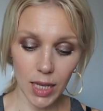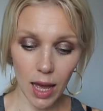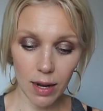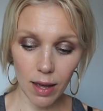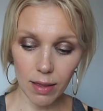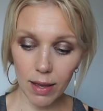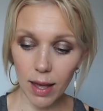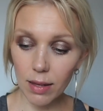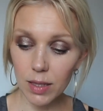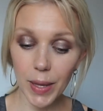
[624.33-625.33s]
and nothing
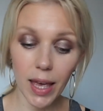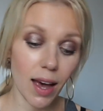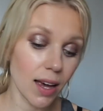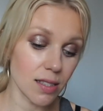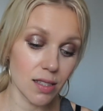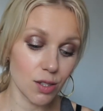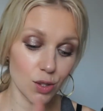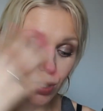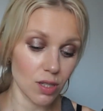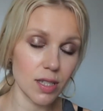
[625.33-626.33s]
else, because you
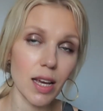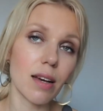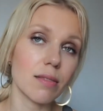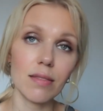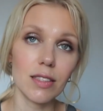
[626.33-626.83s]
just, yeah,